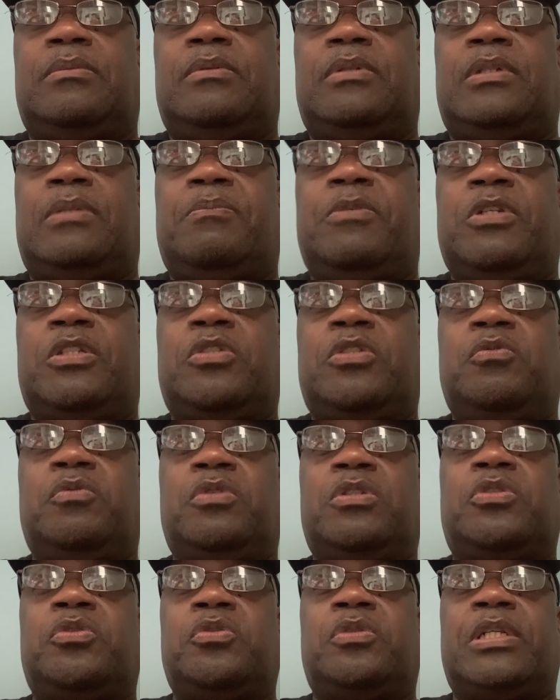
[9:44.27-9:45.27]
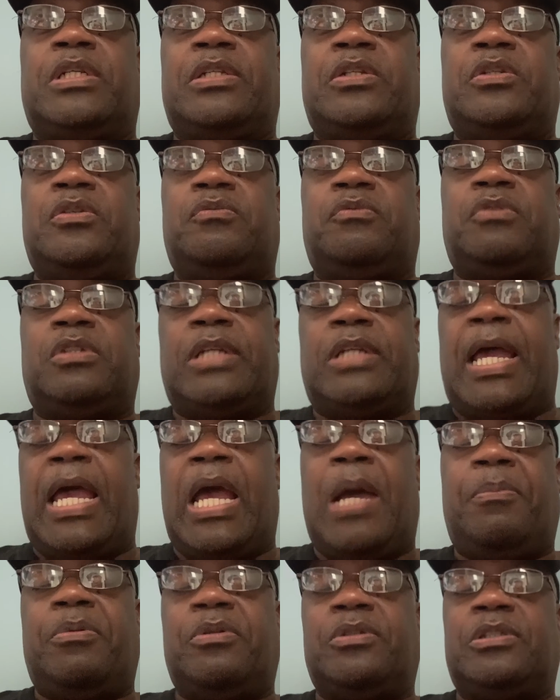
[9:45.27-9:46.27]
what you can do, what
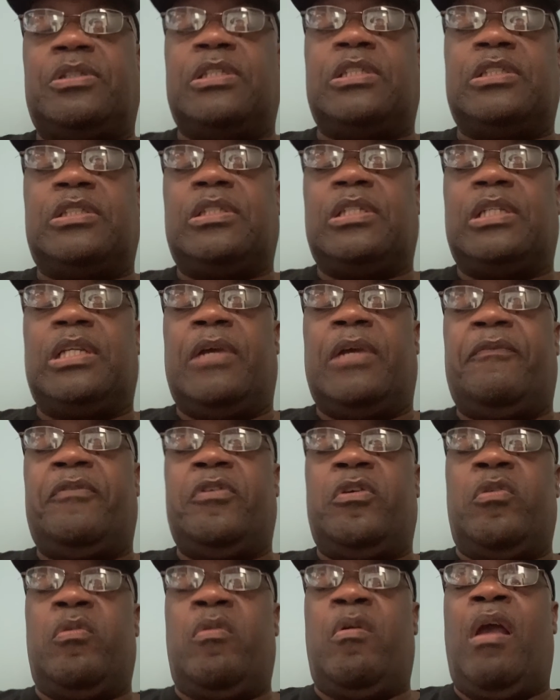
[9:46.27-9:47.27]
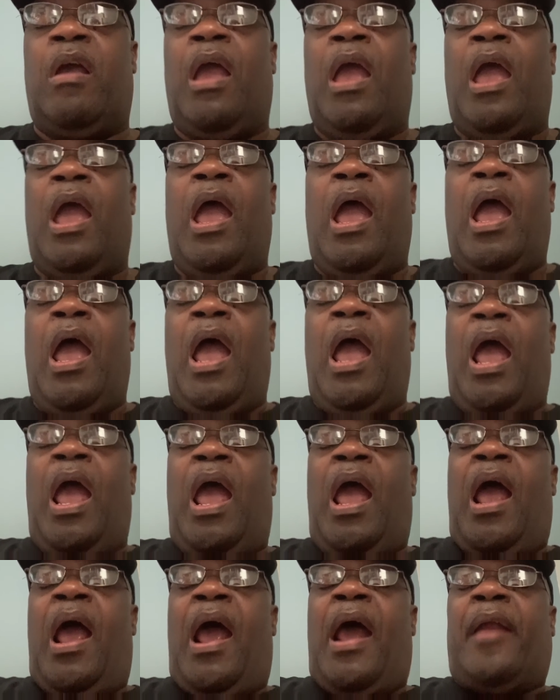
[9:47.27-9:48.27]
happens is, if you
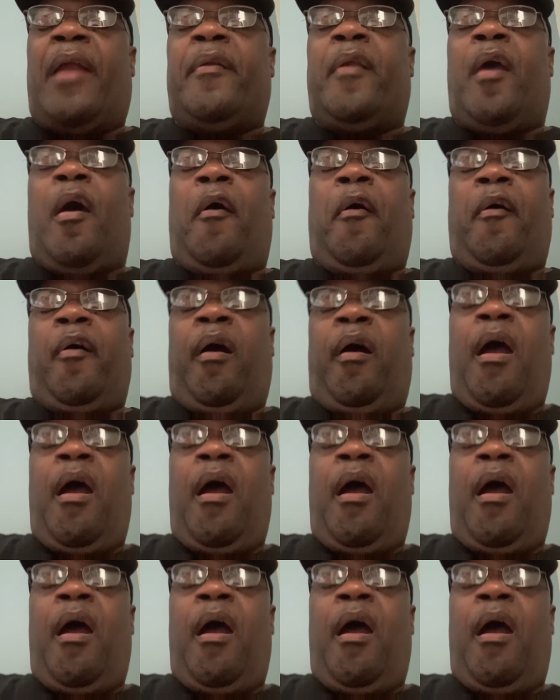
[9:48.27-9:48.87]
don't